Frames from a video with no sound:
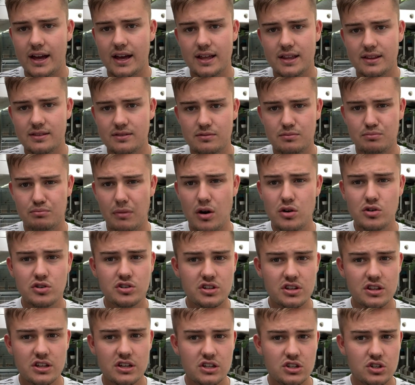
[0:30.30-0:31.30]
Most
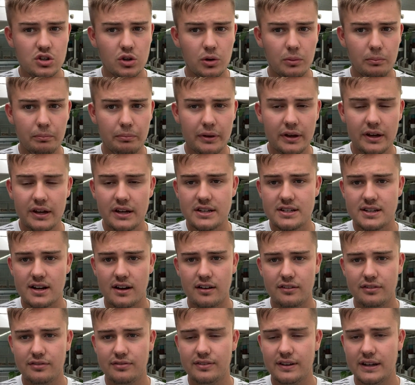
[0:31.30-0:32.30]
of the adult birds are
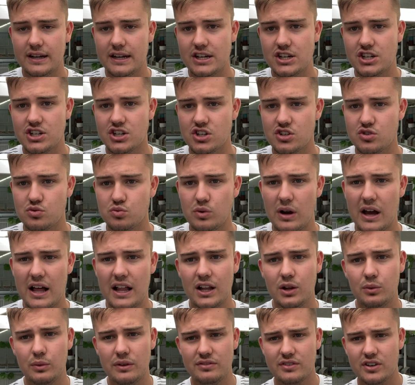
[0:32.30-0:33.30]
finished as
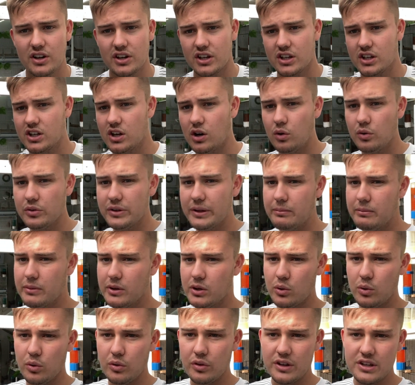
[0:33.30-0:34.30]
well. We've got a Goldie
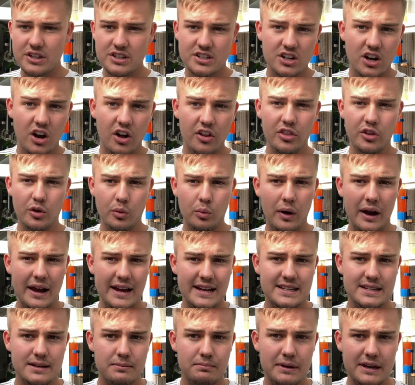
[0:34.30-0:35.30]
Mule that's on the way
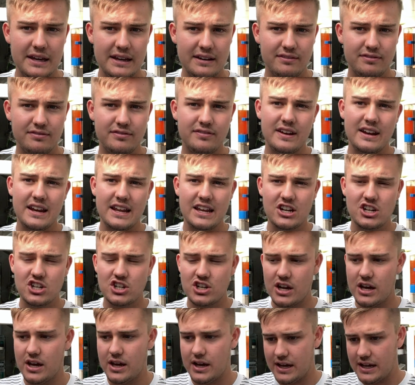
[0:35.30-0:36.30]
to being finished.
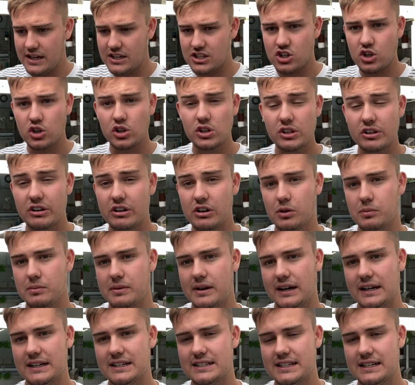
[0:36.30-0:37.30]
It's colouring up
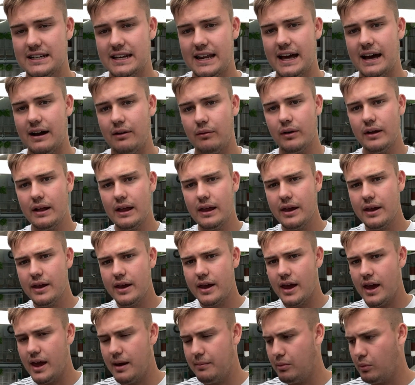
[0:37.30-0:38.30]
nicely now,
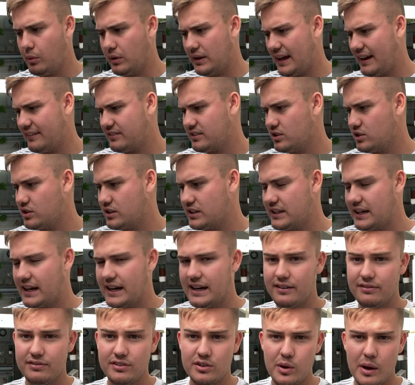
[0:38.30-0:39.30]
but we'll have to look at that in
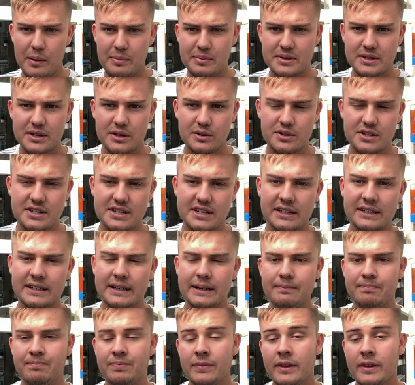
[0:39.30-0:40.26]
a few episodes' time.